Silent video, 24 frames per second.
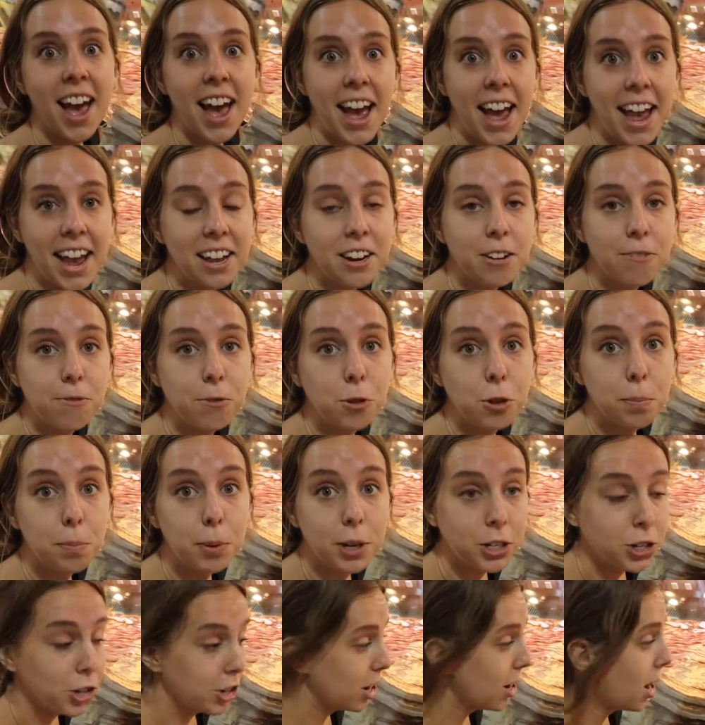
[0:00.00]
And a full
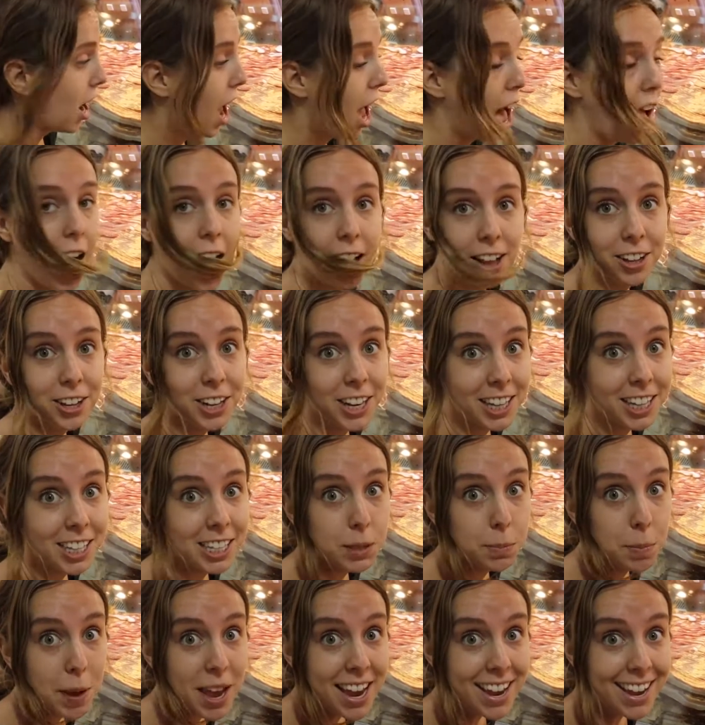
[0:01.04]
butcher. Look at
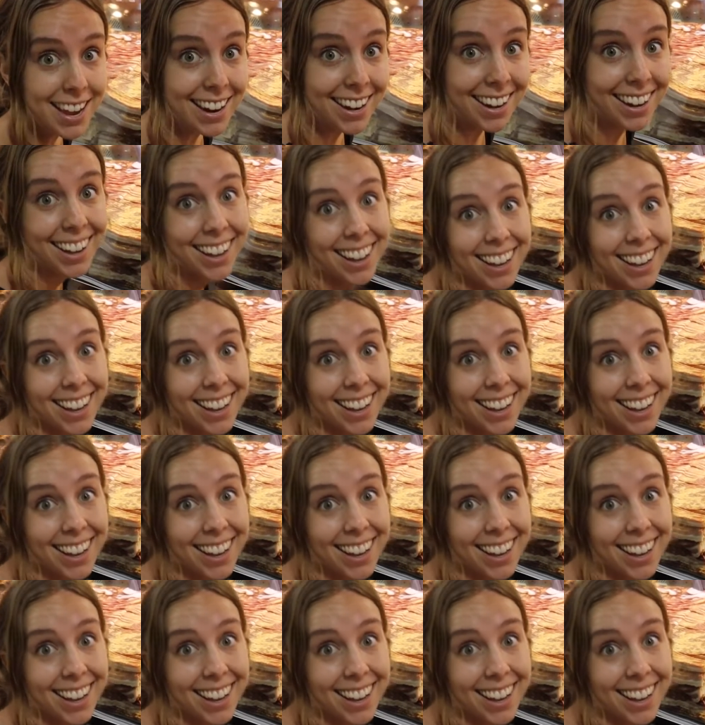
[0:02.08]
this bacon.